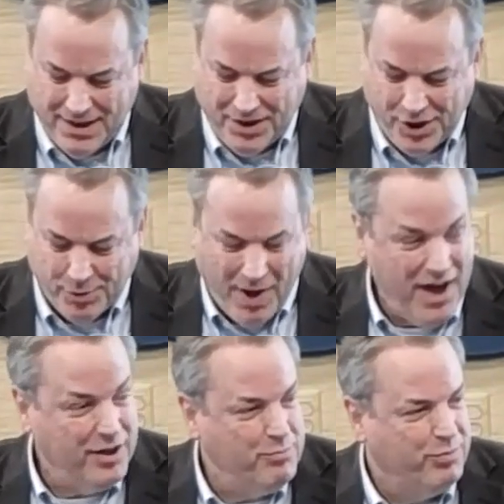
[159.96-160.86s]
She
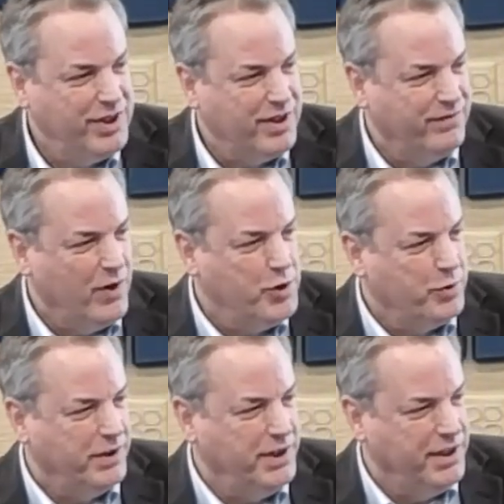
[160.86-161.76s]
smiled and put the phone to
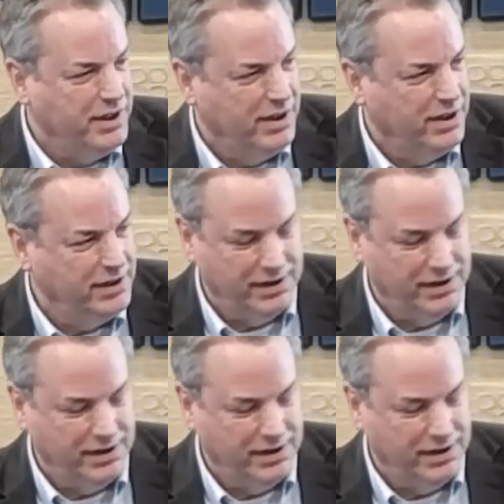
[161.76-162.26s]
her ear